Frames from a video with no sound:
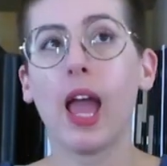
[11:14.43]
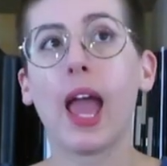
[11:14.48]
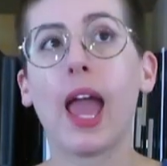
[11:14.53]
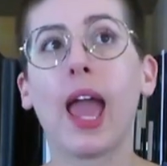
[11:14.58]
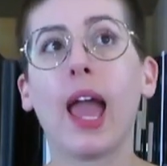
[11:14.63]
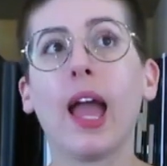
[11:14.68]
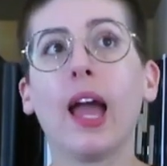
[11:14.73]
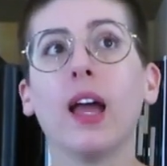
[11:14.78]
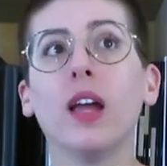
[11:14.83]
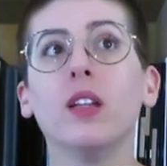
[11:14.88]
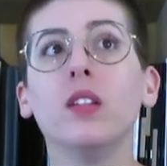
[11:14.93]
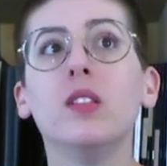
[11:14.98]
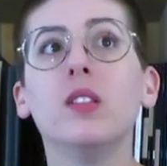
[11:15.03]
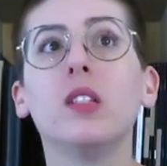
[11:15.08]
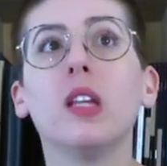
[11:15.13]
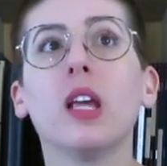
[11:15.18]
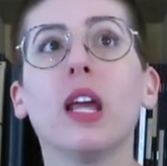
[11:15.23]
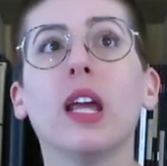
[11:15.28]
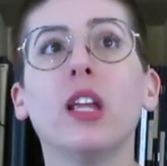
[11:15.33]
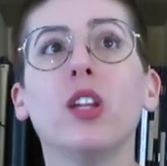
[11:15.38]

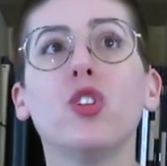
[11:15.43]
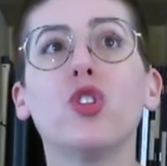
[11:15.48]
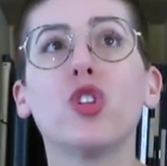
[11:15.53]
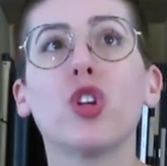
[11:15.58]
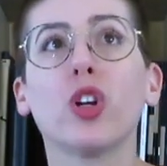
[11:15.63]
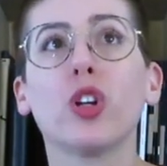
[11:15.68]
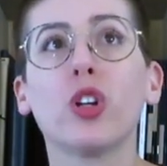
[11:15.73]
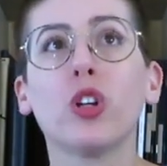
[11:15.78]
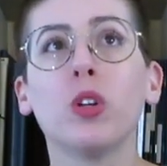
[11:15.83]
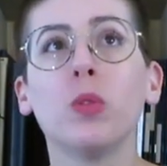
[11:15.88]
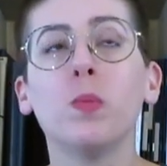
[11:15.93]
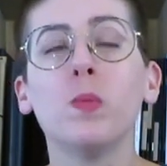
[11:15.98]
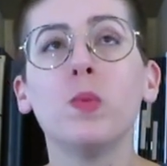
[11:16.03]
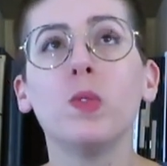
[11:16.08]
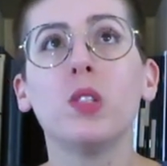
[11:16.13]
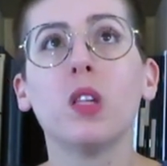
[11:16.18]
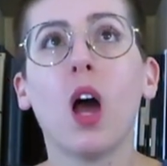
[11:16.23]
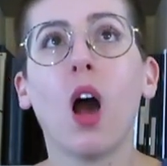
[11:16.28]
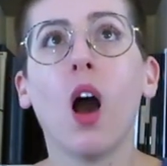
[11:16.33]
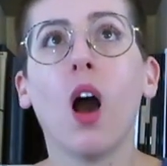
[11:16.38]
And in
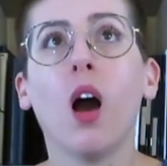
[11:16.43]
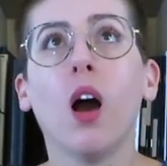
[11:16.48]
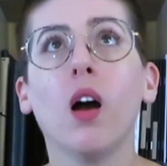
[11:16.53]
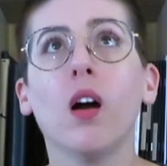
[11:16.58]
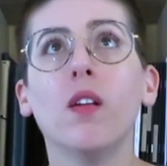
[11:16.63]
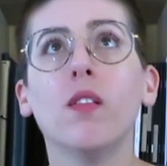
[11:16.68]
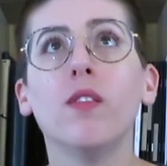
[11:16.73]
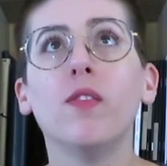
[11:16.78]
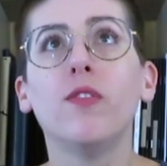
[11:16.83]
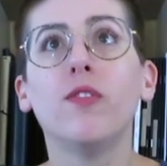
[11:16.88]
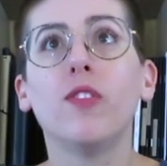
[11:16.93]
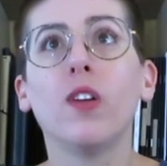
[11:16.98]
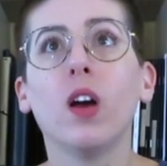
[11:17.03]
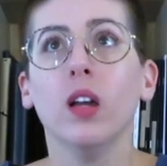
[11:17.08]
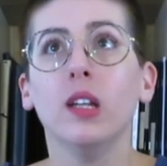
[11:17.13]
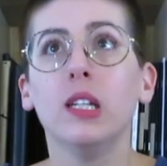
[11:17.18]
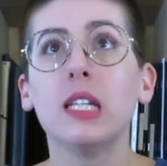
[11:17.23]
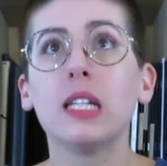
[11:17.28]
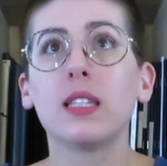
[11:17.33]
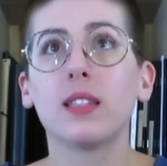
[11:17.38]
terms of
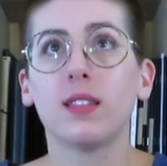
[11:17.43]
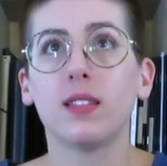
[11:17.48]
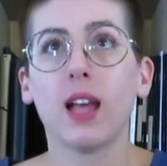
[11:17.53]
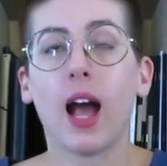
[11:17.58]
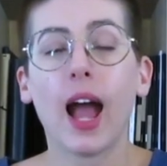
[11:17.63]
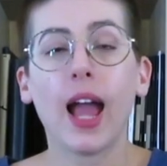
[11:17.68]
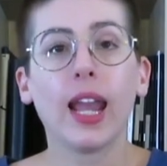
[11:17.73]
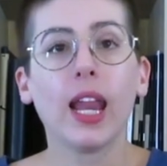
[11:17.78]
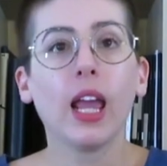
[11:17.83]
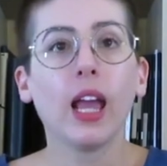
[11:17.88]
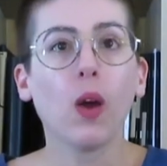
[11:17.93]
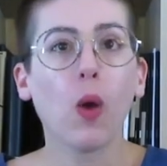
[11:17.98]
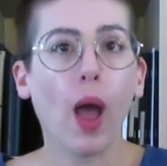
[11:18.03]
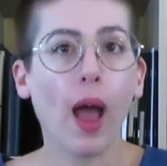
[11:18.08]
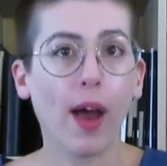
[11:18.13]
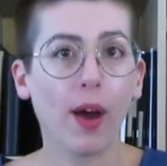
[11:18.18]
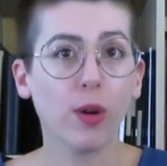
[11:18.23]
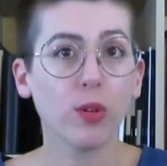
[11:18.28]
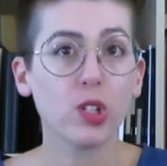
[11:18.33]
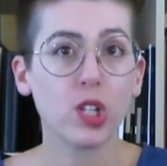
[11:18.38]
deciding
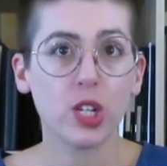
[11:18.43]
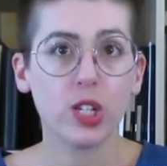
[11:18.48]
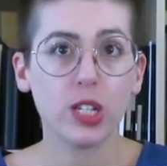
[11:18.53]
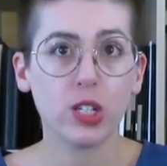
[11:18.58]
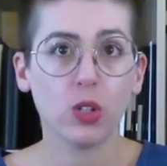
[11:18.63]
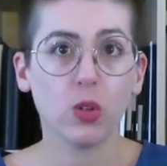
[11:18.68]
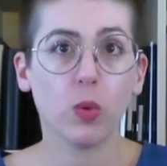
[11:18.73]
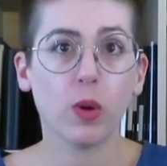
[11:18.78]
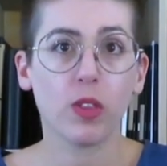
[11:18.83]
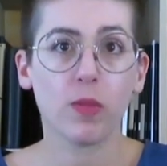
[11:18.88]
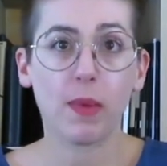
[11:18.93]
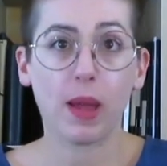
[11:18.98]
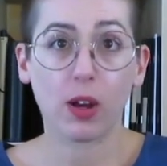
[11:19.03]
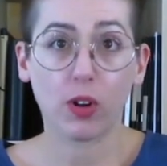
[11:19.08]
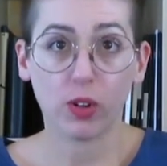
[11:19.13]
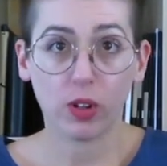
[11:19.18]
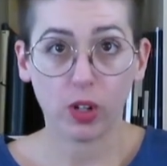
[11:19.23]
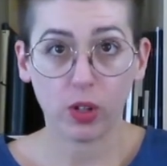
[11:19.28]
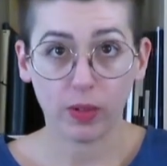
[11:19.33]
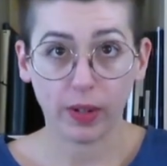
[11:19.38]
how to deal with my
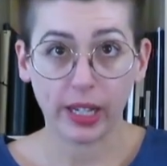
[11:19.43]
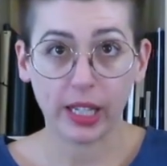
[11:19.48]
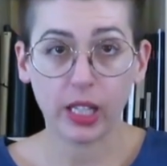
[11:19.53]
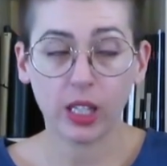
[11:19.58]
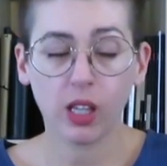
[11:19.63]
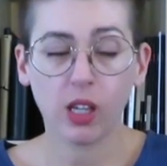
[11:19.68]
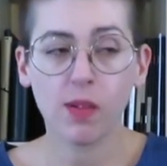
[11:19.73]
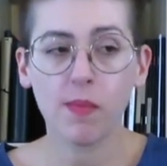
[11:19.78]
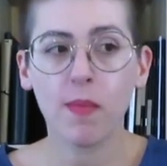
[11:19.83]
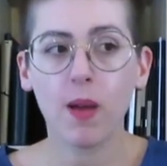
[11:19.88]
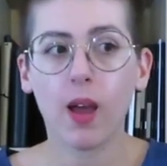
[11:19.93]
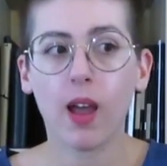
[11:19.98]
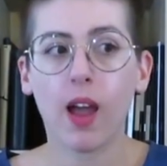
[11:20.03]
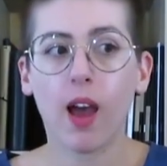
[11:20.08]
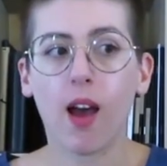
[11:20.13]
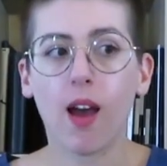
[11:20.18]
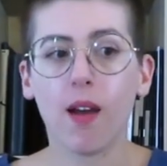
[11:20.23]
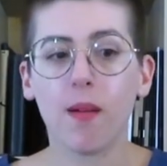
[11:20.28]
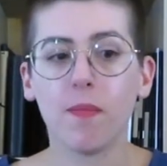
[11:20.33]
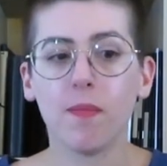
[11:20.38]
curriculum,
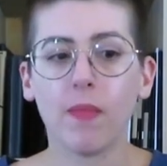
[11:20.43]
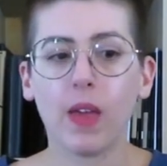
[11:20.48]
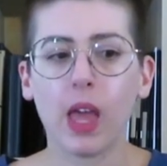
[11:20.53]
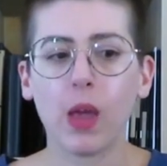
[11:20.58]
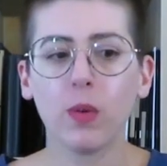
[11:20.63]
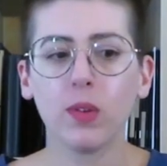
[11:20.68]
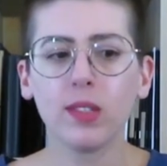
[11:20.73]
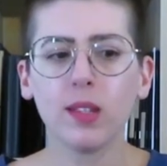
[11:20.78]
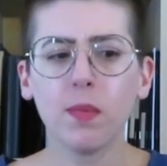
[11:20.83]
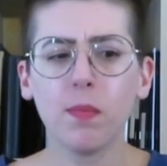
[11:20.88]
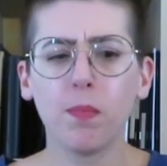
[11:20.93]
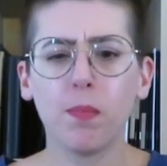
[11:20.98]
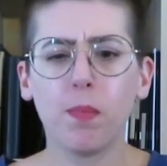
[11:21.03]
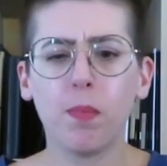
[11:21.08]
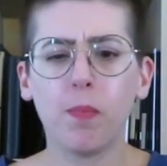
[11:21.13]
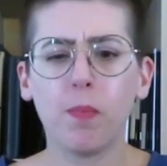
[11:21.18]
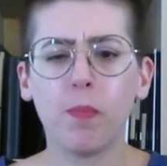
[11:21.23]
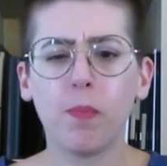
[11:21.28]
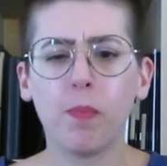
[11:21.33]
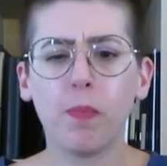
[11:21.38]
it was a
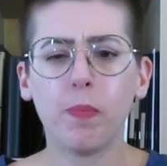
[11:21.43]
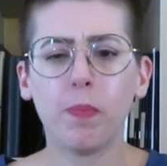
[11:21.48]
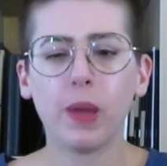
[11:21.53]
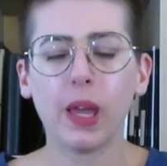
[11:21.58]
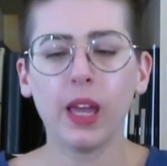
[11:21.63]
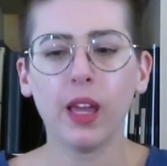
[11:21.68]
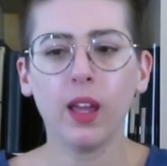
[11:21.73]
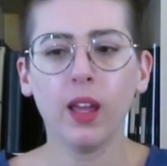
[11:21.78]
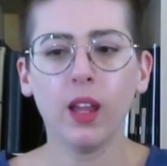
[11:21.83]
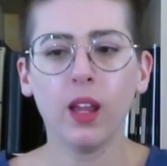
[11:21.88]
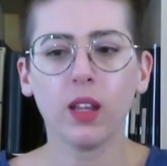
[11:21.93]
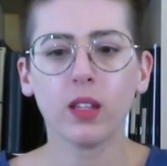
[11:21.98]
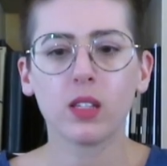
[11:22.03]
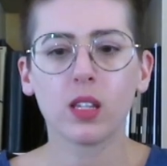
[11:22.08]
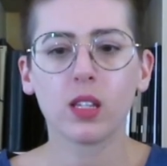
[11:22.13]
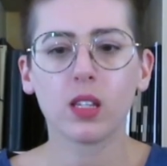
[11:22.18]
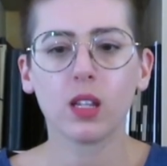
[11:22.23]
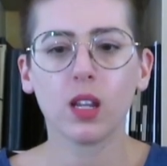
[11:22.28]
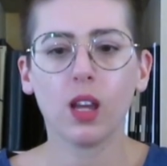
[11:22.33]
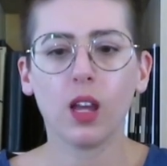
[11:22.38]

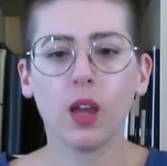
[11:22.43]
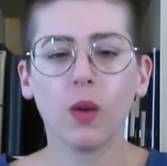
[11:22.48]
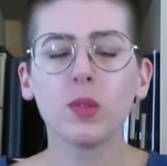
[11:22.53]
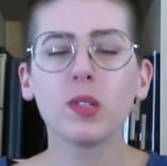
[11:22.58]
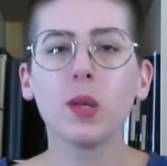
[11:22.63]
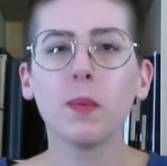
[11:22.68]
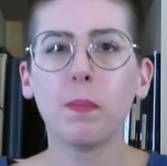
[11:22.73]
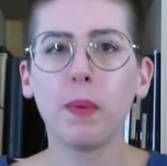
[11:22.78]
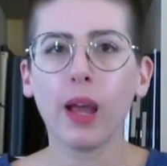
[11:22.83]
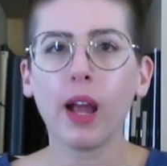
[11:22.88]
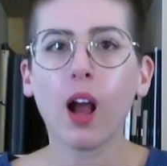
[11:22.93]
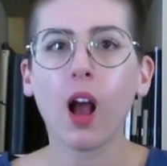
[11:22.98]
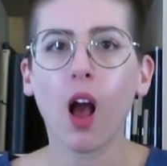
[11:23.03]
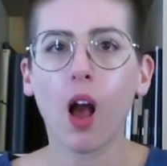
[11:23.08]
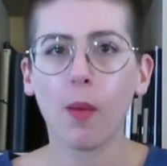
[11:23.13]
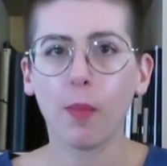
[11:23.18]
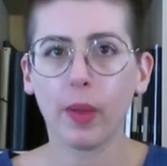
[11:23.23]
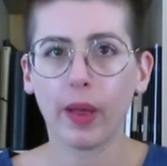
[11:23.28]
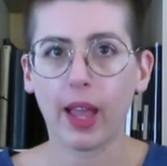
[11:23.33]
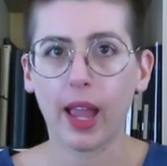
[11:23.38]
bit
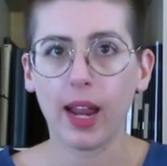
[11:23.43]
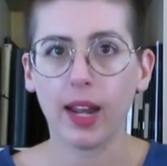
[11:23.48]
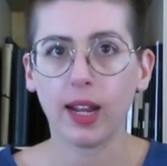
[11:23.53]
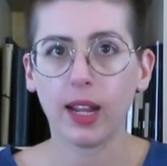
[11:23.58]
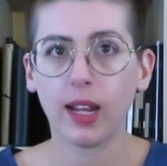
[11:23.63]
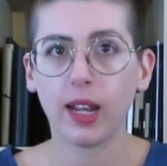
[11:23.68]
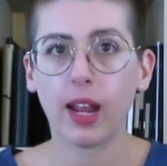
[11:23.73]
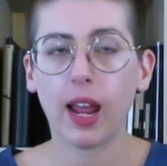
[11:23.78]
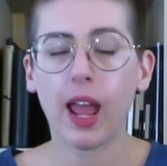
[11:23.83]
complicated.